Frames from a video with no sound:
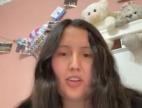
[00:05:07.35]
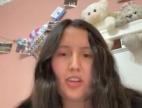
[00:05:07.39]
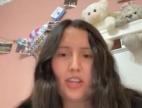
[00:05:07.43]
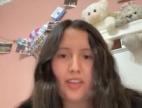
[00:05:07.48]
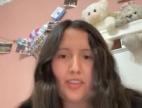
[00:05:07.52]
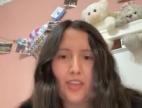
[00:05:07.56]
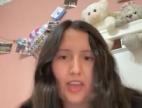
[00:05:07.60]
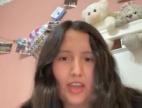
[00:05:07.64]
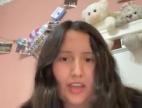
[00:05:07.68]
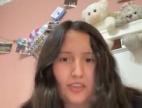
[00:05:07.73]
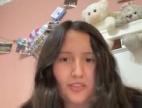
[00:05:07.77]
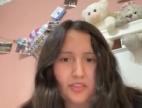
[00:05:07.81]

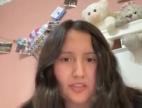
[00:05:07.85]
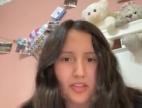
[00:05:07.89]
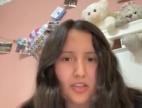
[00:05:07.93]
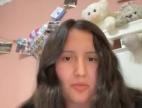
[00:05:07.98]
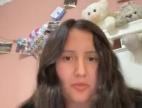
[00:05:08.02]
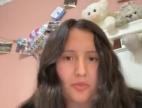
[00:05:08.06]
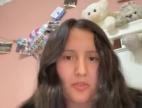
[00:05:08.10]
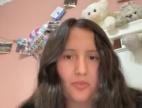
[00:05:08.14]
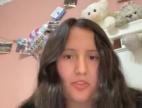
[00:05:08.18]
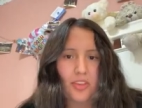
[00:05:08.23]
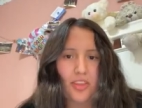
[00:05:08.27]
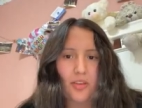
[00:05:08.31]
and I had to
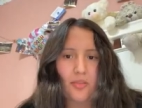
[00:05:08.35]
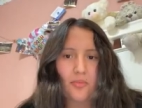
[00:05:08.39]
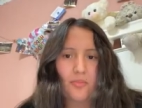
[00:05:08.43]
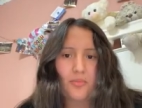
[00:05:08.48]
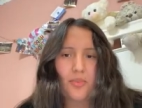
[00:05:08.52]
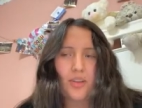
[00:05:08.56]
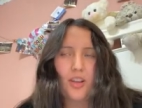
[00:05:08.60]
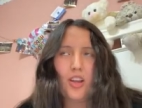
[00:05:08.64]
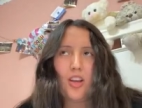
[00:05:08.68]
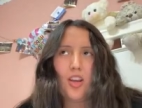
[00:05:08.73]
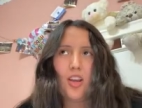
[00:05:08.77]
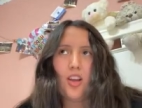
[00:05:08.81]
come up with a
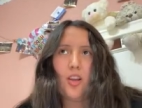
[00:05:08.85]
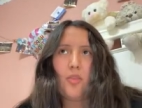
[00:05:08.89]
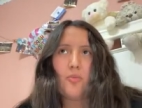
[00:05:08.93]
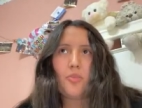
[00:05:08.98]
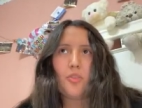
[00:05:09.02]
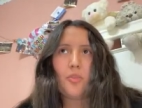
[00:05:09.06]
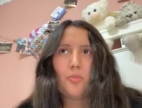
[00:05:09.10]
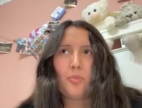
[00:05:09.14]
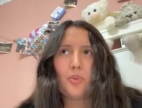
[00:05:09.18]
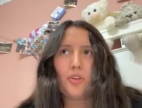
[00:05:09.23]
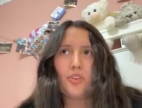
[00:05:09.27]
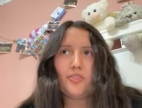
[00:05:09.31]

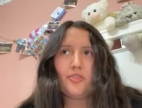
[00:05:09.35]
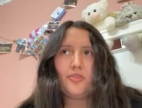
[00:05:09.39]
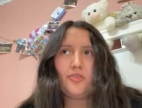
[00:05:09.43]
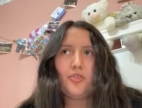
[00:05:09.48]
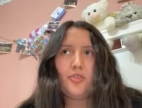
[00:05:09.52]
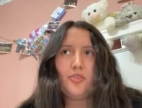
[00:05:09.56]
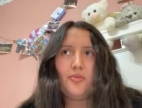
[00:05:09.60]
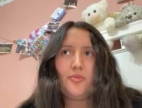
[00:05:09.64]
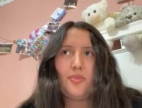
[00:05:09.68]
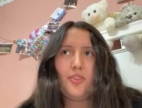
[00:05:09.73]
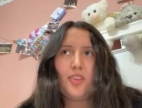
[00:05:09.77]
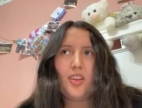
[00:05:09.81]

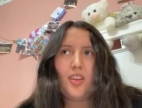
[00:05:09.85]
proposal,